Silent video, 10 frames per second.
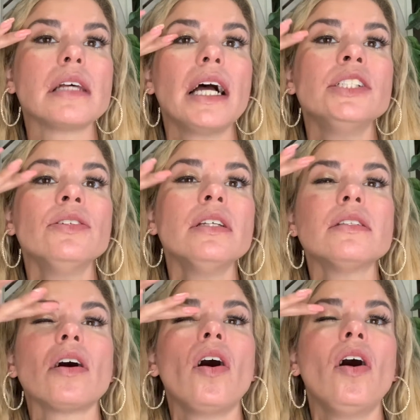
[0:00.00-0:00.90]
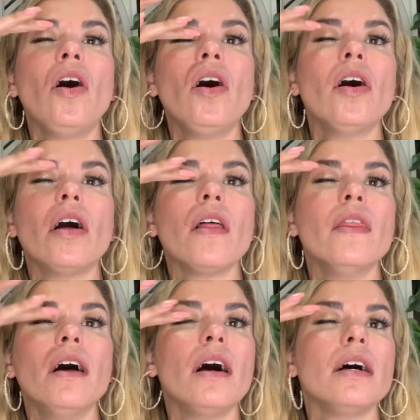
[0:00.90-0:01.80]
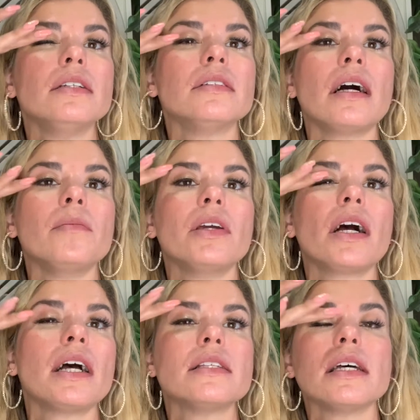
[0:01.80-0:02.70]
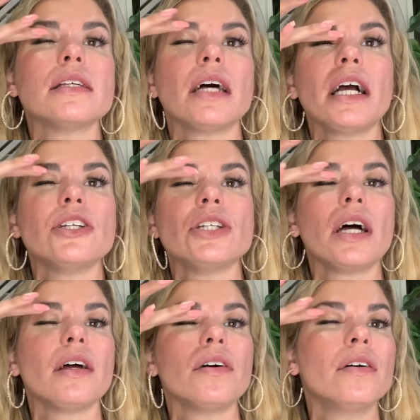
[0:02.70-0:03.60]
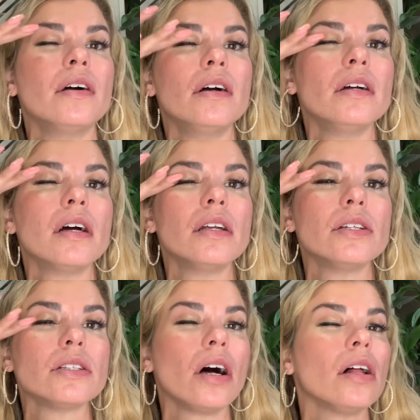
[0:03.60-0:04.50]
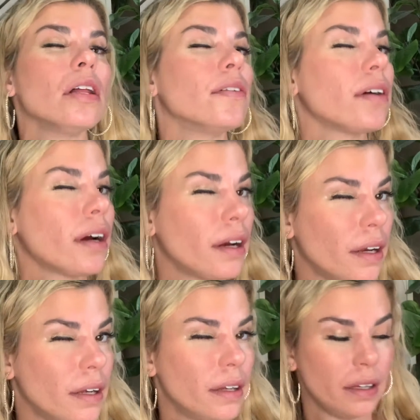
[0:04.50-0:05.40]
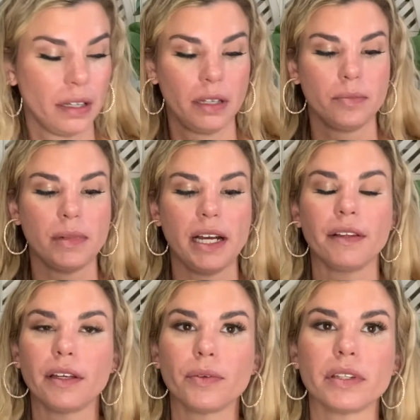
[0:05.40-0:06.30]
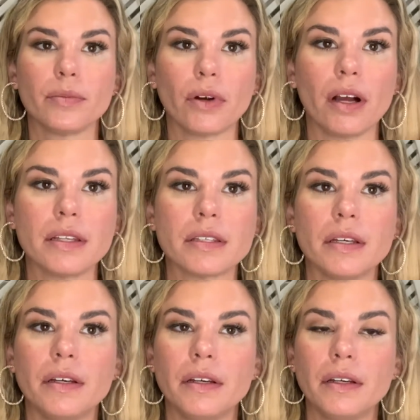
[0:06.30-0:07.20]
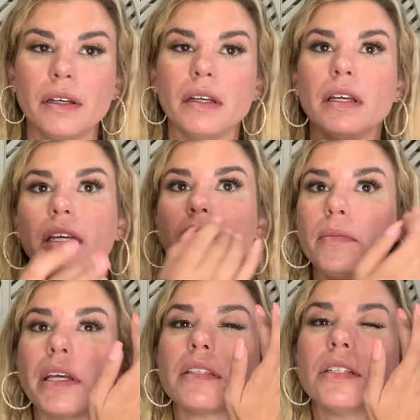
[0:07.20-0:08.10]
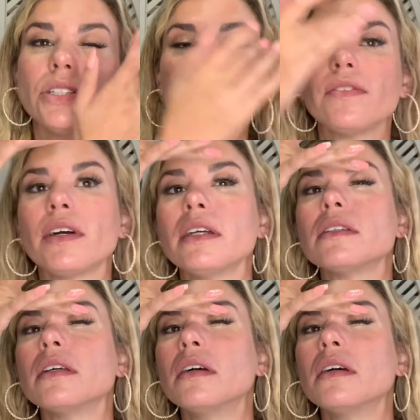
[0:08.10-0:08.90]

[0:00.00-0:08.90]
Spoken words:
I do this all the time, you guys, as eyeshadow, just all over my eyelid with the bronze. It makes such a difference.